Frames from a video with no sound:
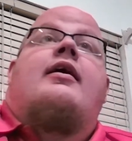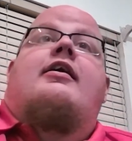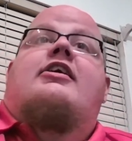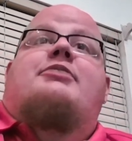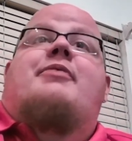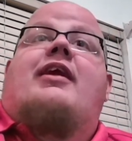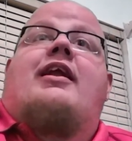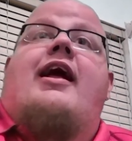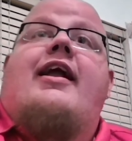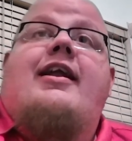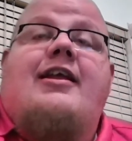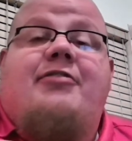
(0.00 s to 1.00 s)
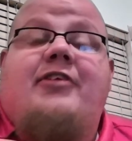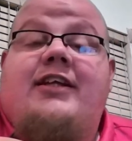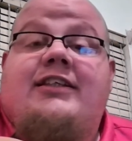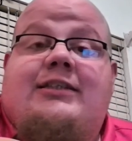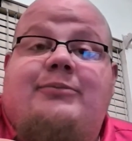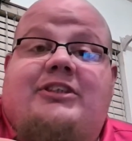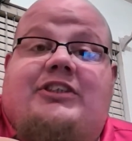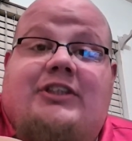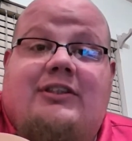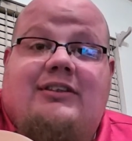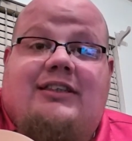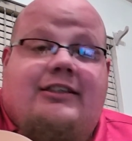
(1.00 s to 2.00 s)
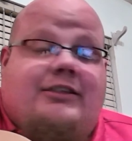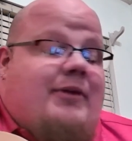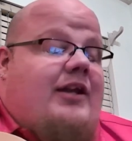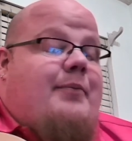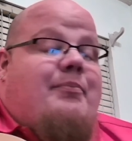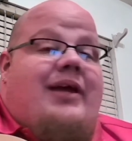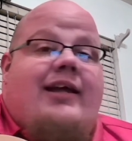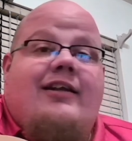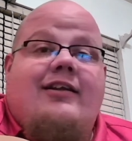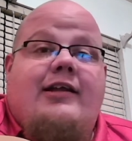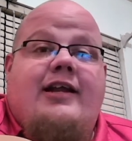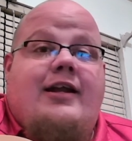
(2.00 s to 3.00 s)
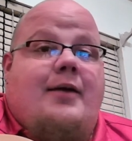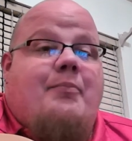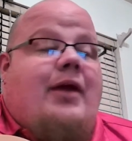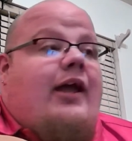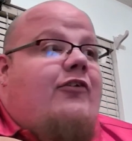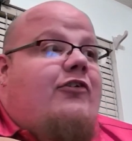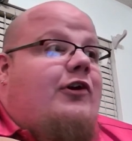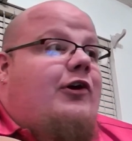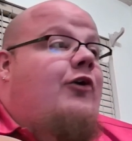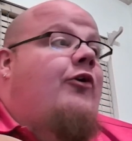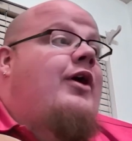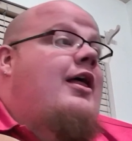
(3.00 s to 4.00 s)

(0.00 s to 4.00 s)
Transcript: there's been a lot of different instruments used. There's been a mandolin, a banjo,